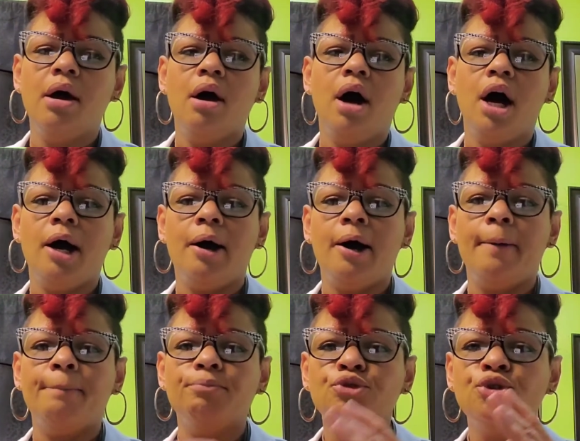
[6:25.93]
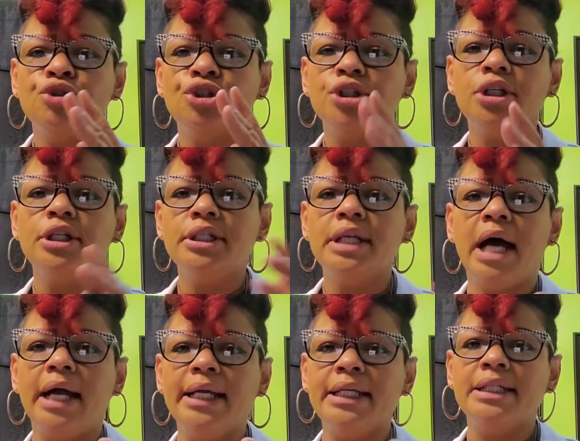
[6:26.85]
You should
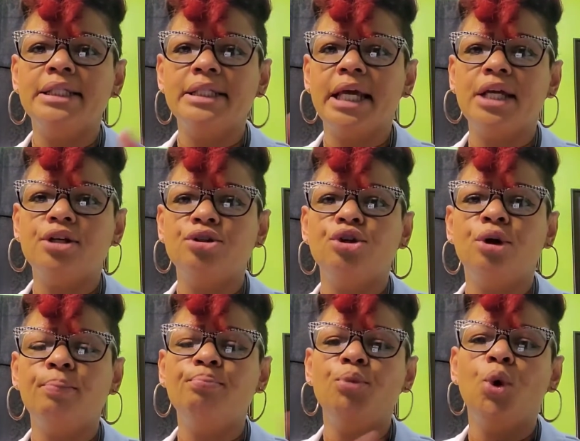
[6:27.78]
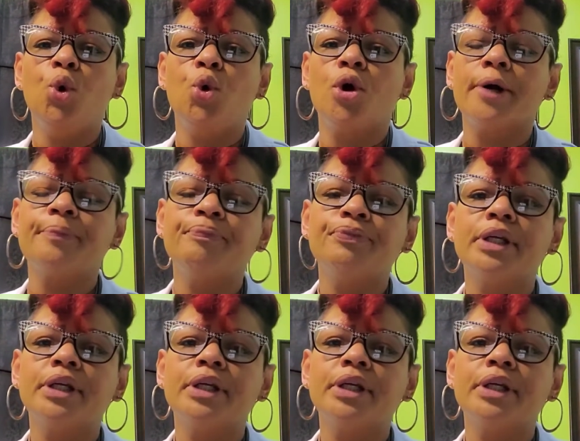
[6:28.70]
not intake no more